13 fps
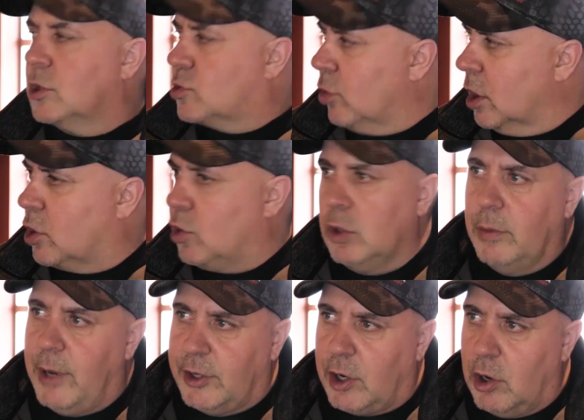What's really
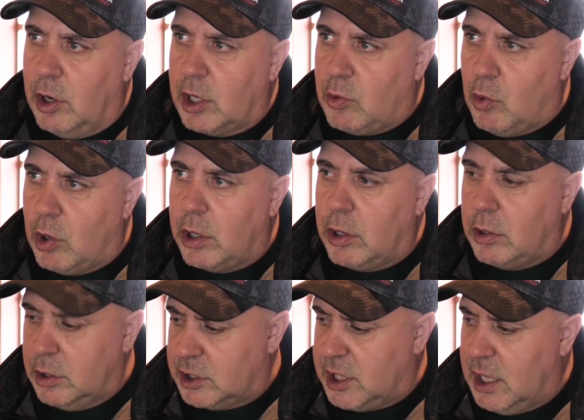cool about the Arctic
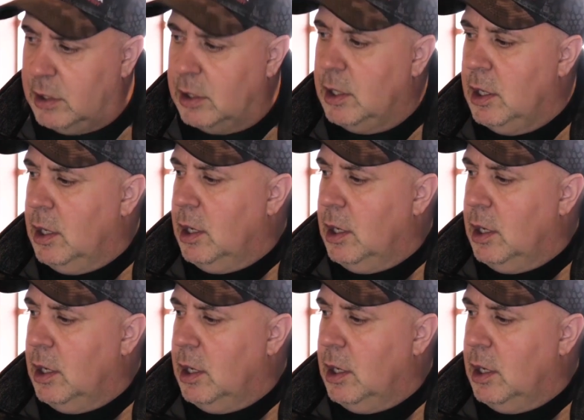Warrior is that